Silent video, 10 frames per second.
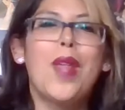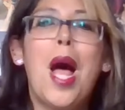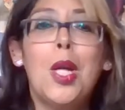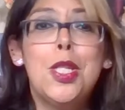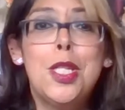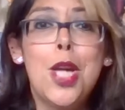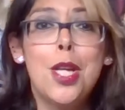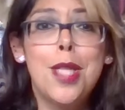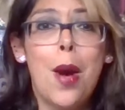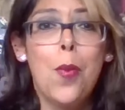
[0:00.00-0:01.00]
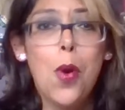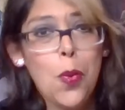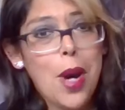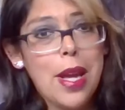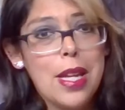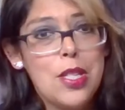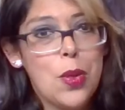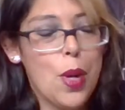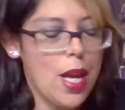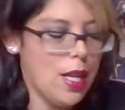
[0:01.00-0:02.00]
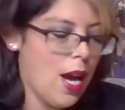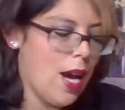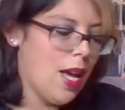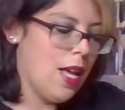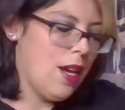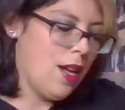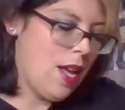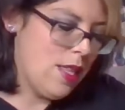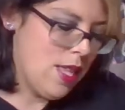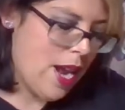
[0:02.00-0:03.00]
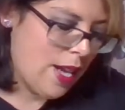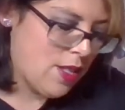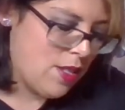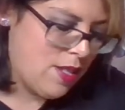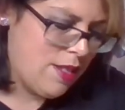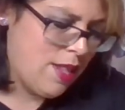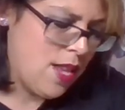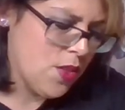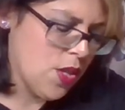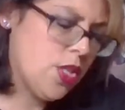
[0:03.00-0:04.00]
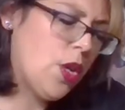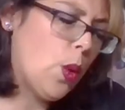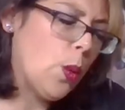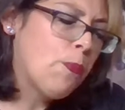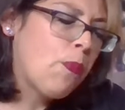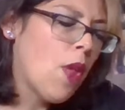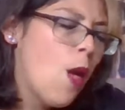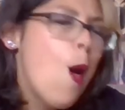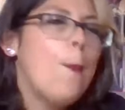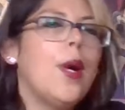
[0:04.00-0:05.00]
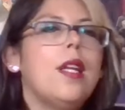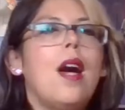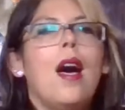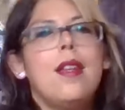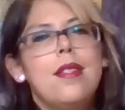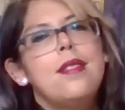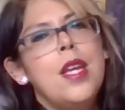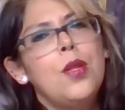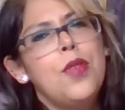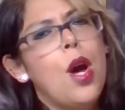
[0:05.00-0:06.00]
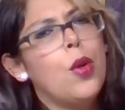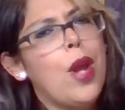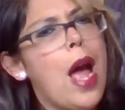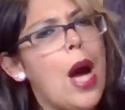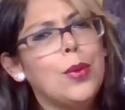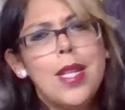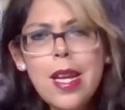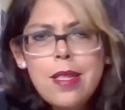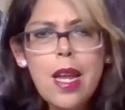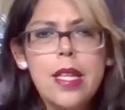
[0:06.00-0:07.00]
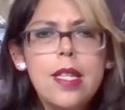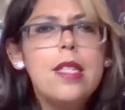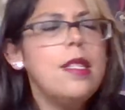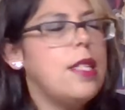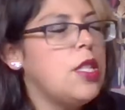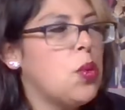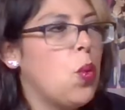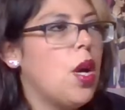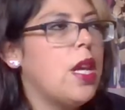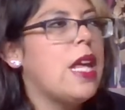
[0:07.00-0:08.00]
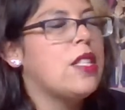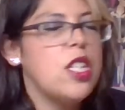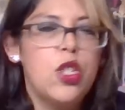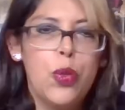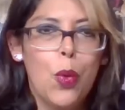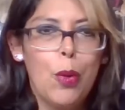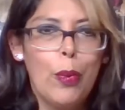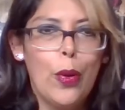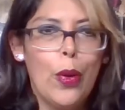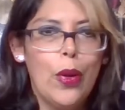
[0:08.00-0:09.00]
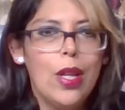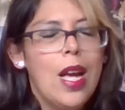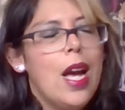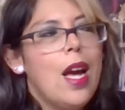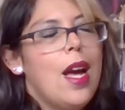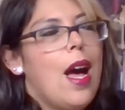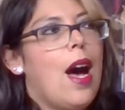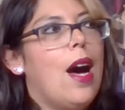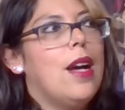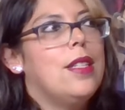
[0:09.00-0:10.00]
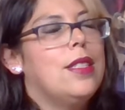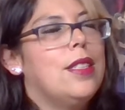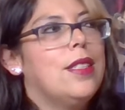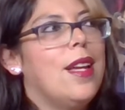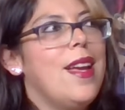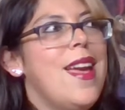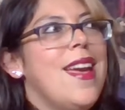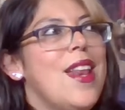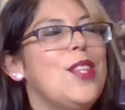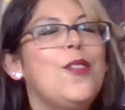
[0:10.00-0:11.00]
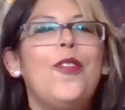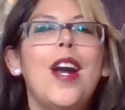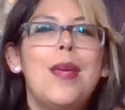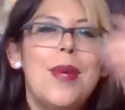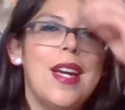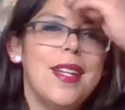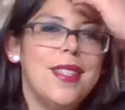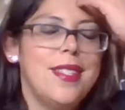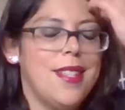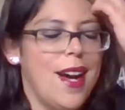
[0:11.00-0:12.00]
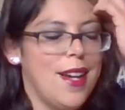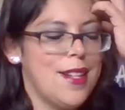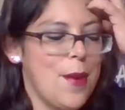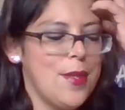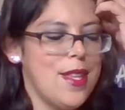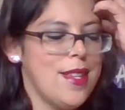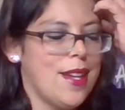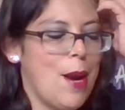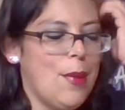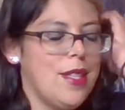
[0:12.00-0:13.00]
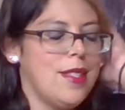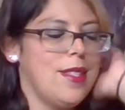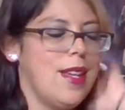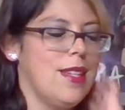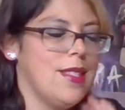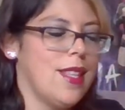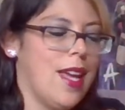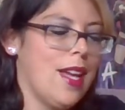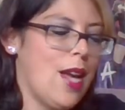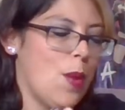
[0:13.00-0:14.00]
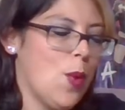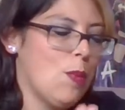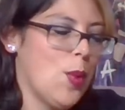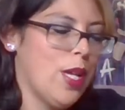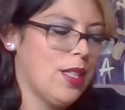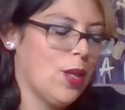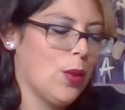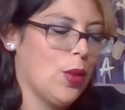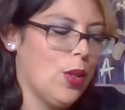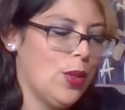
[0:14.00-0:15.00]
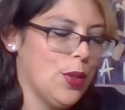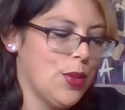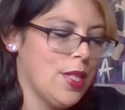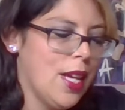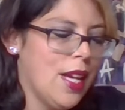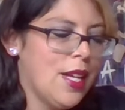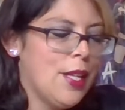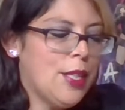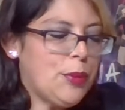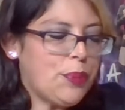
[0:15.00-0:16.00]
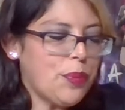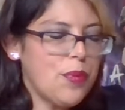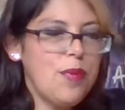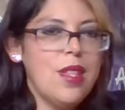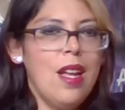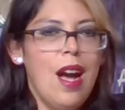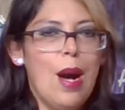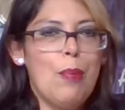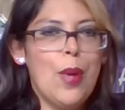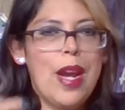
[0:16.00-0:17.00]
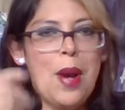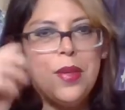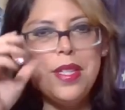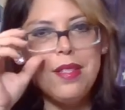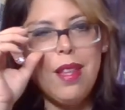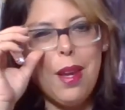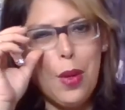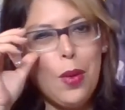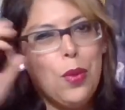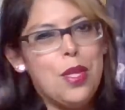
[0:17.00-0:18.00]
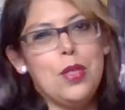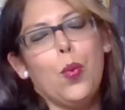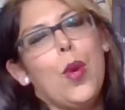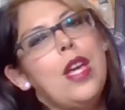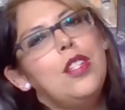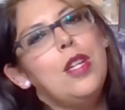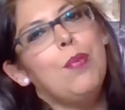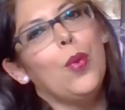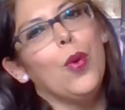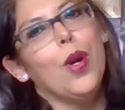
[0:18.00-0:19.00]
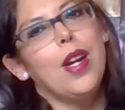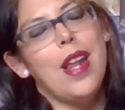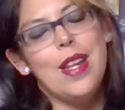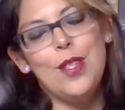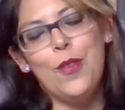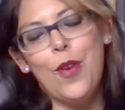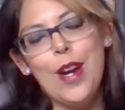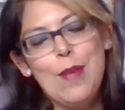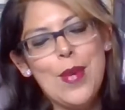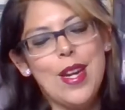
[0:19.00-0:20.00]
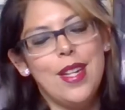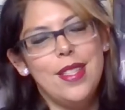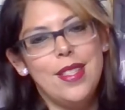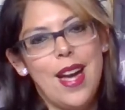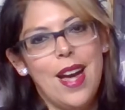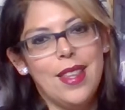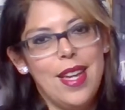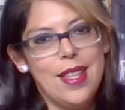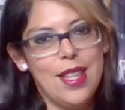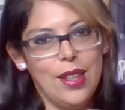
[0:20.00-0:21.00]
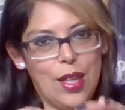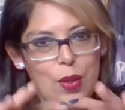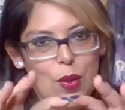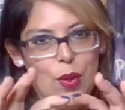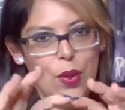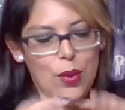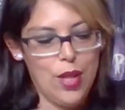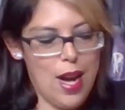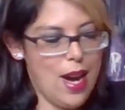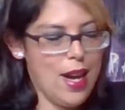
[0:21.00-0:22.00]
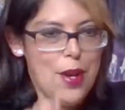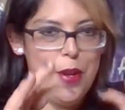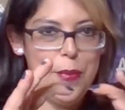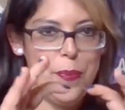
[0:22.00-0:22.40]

I'll discuss that one when I get to it uh, in the next season or two. But uh, Tales of the Hungry Hounds, like I said, it's, it's a decent one. It's enjoyable. Uh, and it's funny because uh, a couple of the couple of the scenes, like at one point, the girls uh, break out this like this Ouija board. And it's funny because on like the little uh,